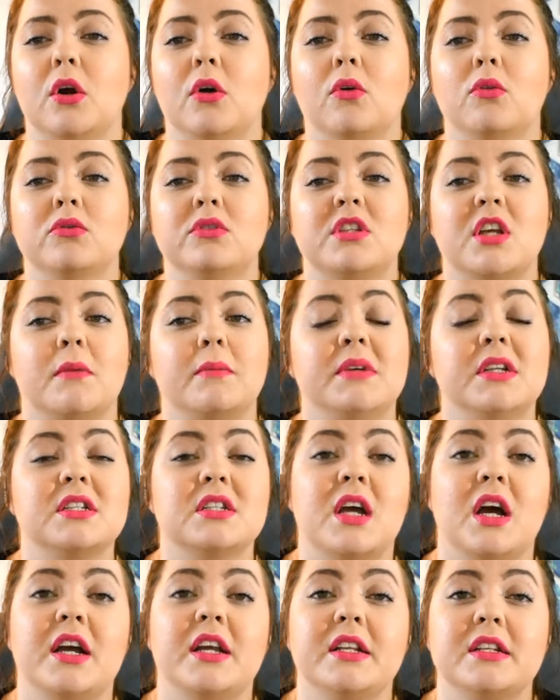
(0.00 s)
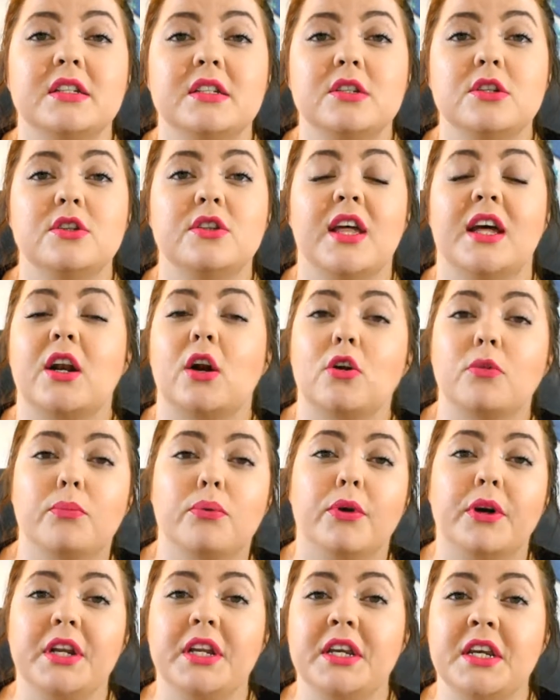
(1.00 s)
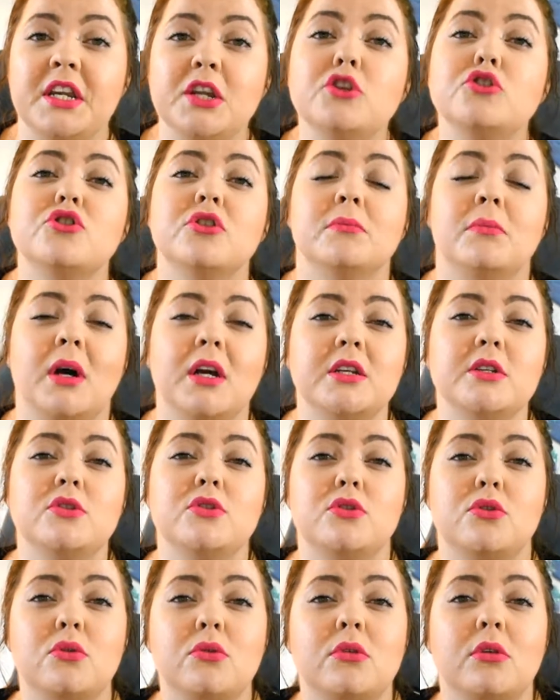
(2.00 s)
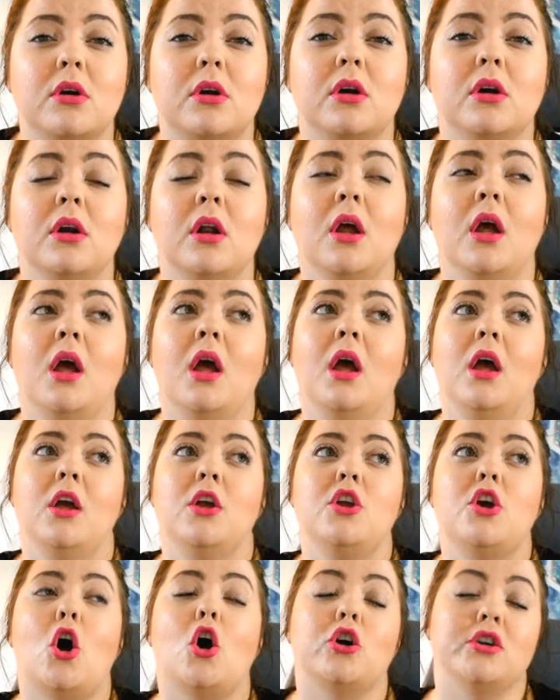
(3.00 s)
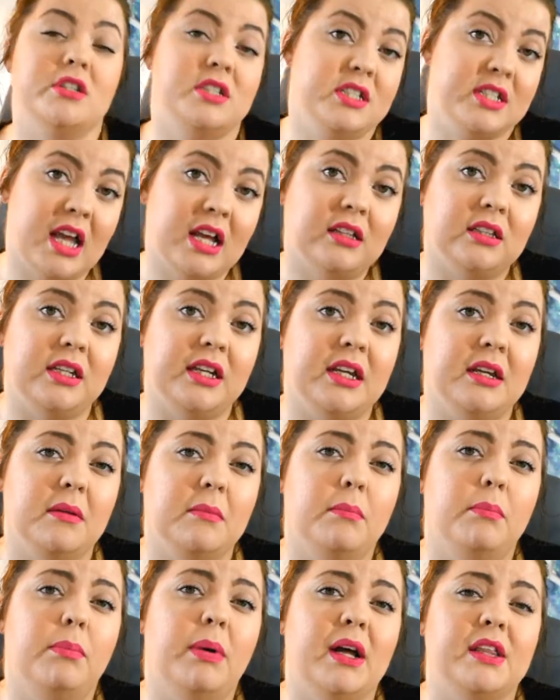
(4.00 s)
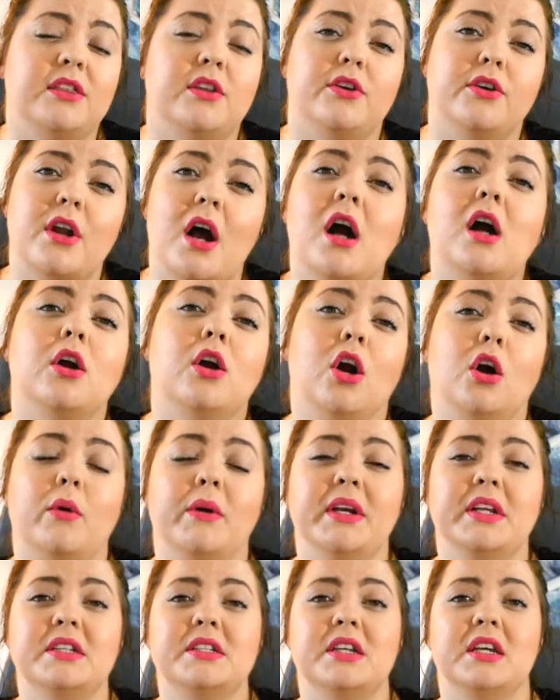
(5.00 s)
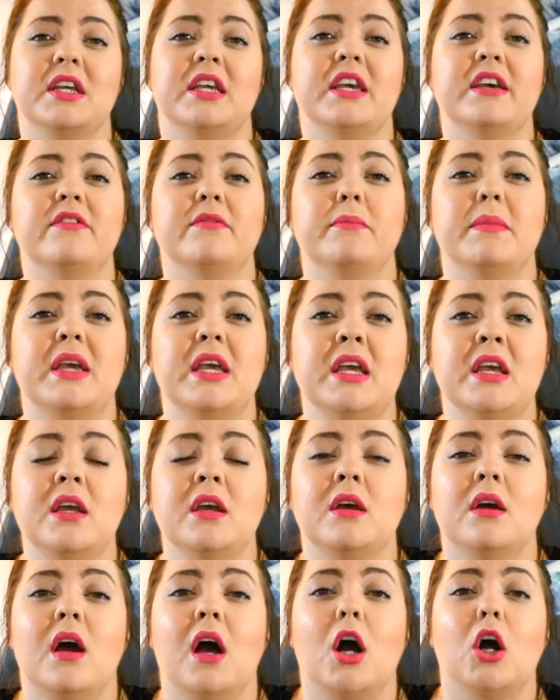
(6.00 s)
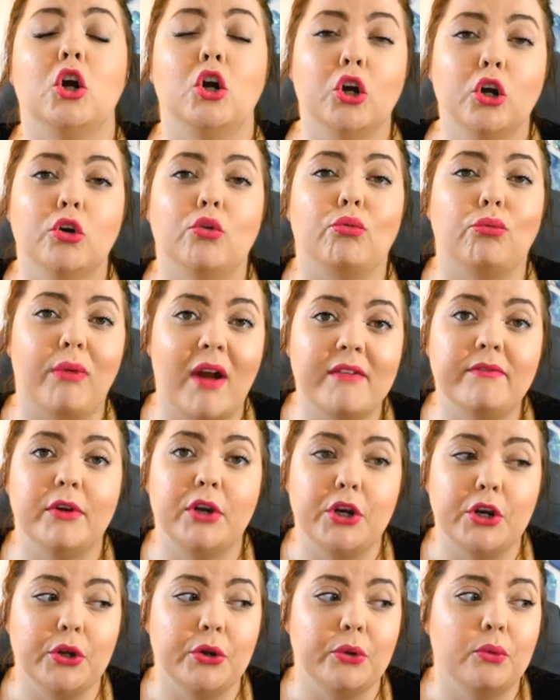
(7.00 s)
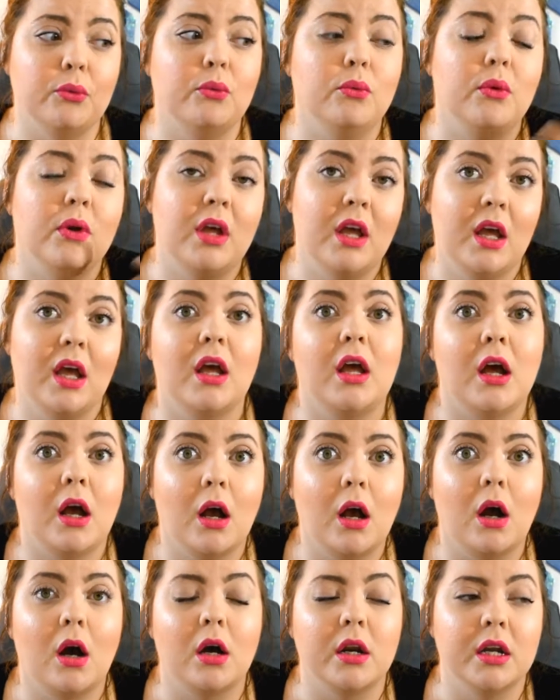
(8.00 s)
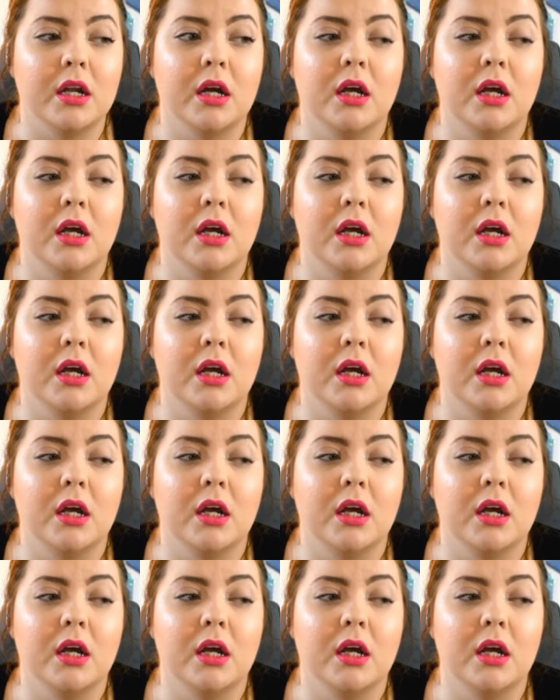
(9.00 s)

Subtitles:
Some designs that are pretty niche in my store are selling, but they're not going to give me a good revenue on